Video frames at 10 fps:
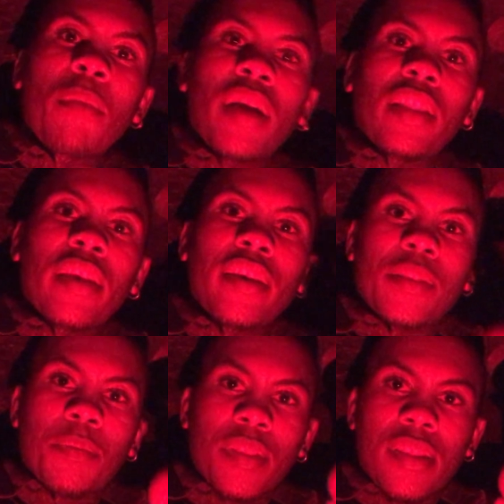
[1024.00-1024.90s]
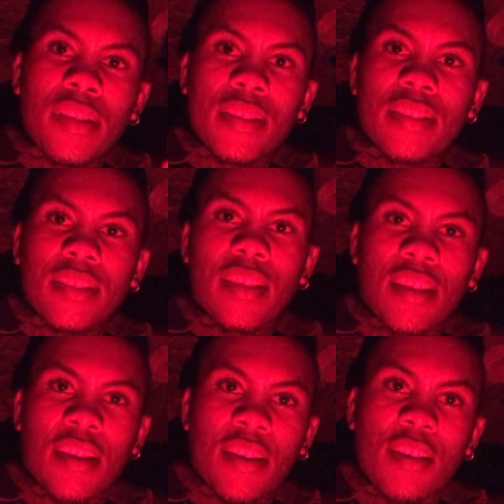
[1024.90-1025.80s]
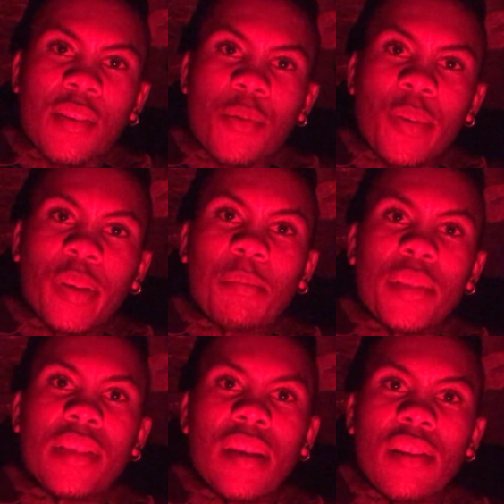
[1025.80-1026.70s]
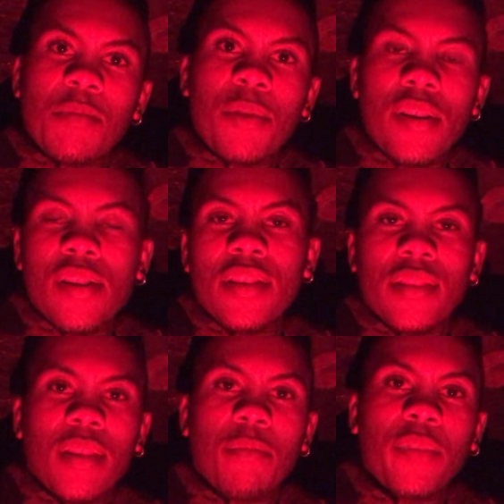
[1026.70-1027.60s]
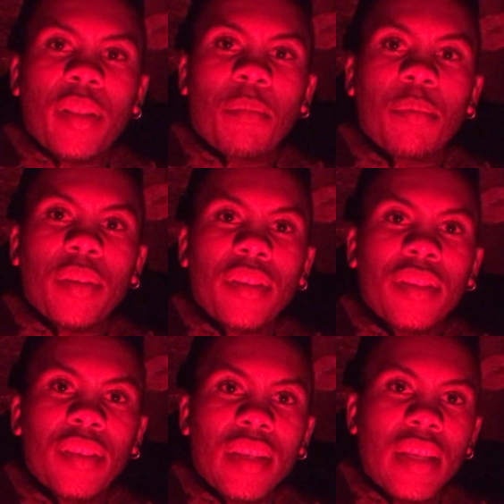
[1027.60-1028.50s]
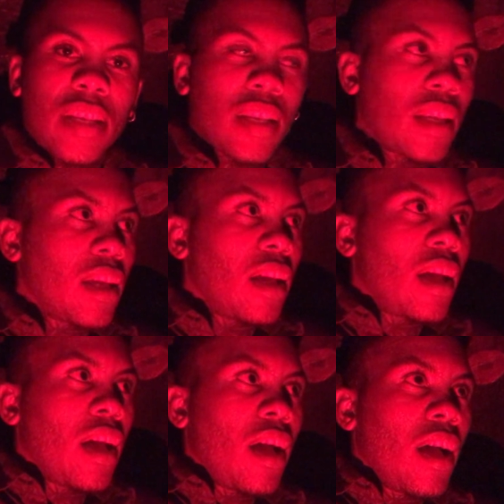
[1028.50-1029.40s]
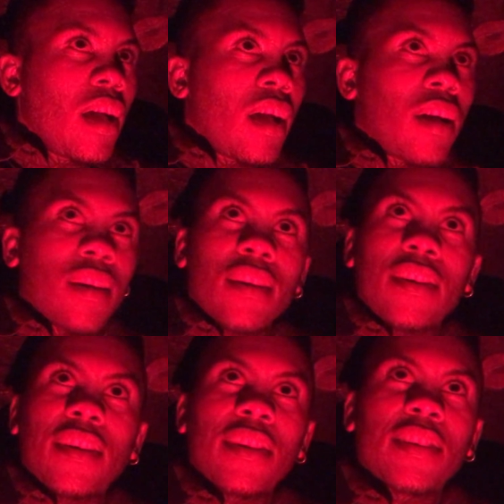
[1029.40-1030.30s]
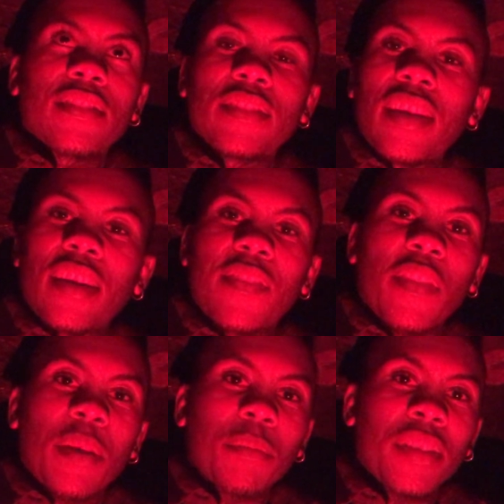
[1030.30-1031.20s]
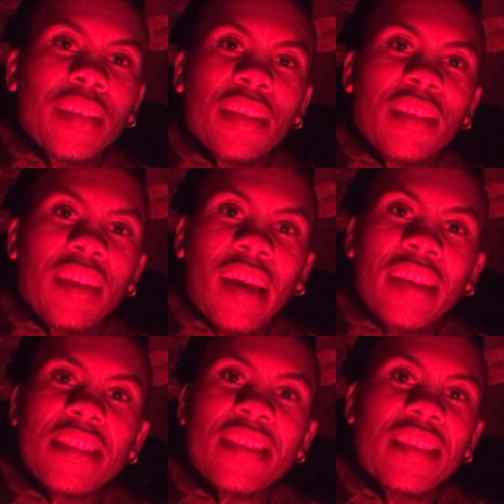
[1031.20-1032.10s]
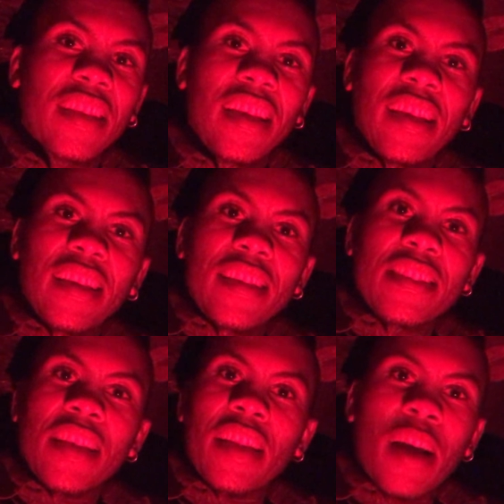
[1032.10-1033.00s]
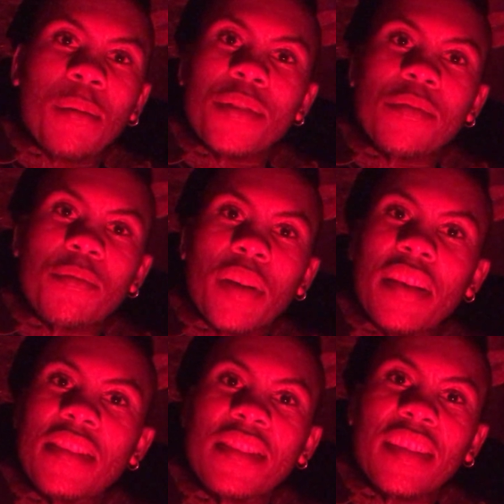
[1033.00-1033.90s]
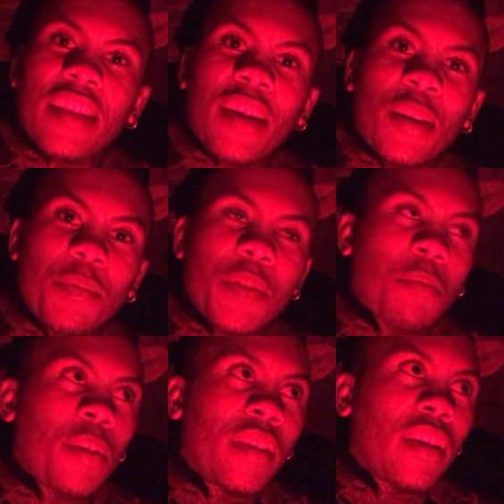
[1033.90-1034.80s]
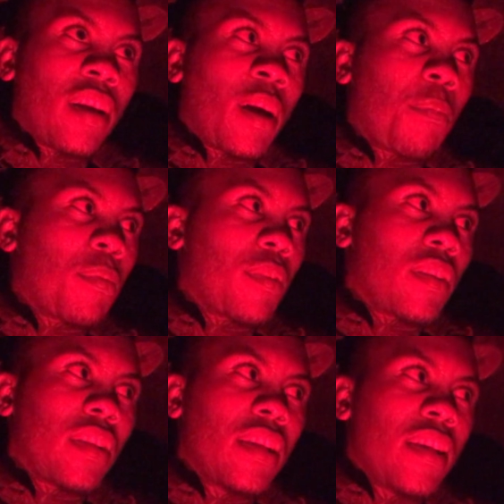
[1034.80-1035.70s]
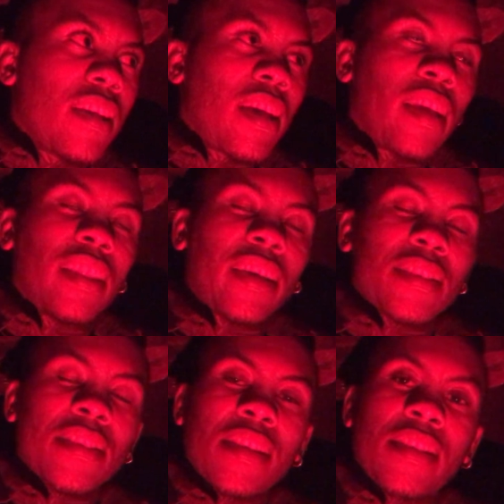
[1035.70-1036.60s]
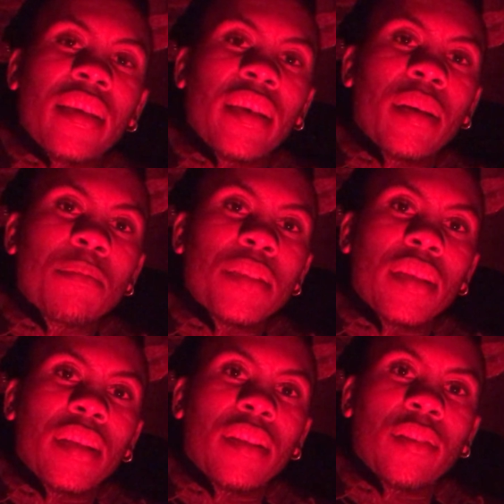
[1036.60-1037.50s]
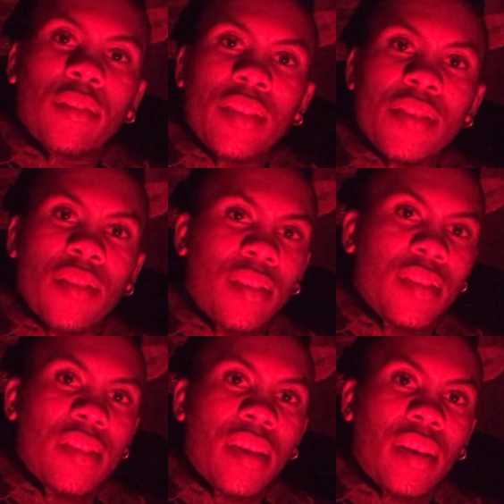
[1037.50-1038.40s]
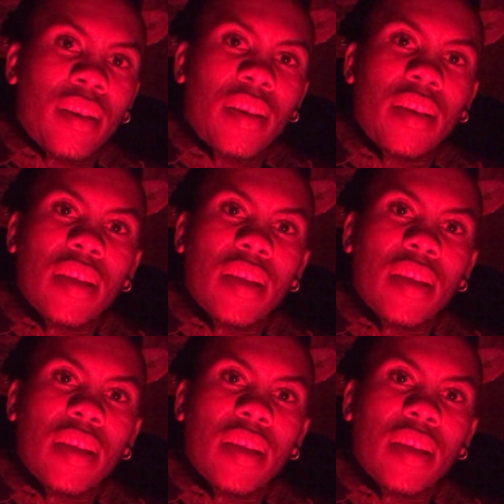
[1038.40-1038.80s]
my legs with this cork massage ball, so I'm feeling pretty good. Yeah, I'm gonna get a nice 10 hours of rest, and I hope to be up at like 6 a.m. to get an early start of the day.